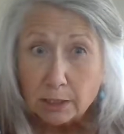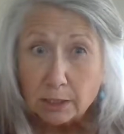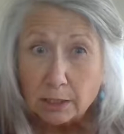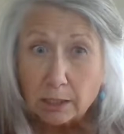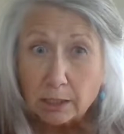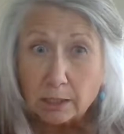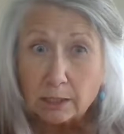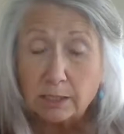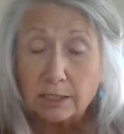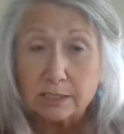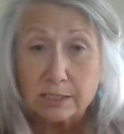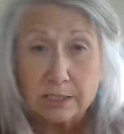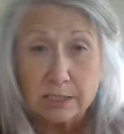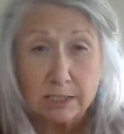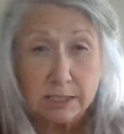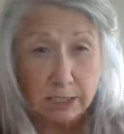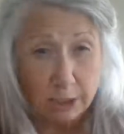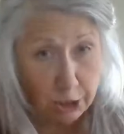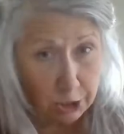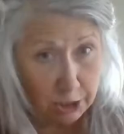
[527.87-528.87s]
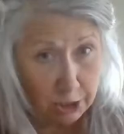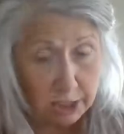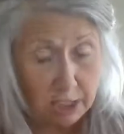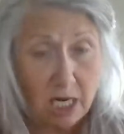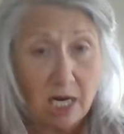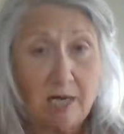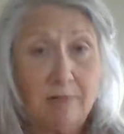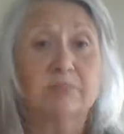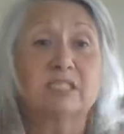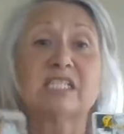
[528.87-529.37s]
A stitch in
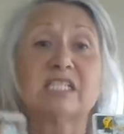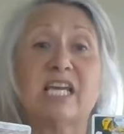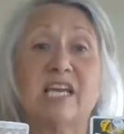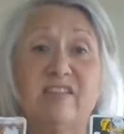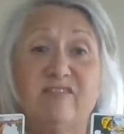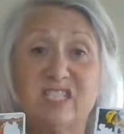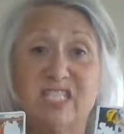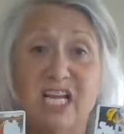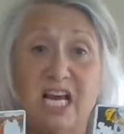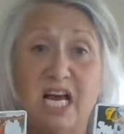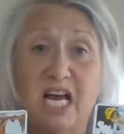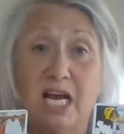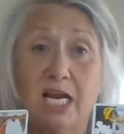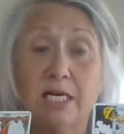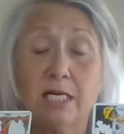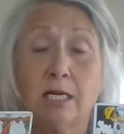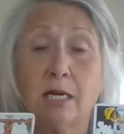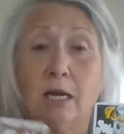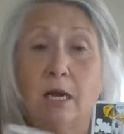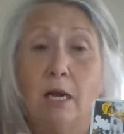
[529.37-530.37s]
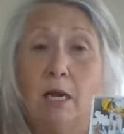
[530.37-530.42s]
time saves 9.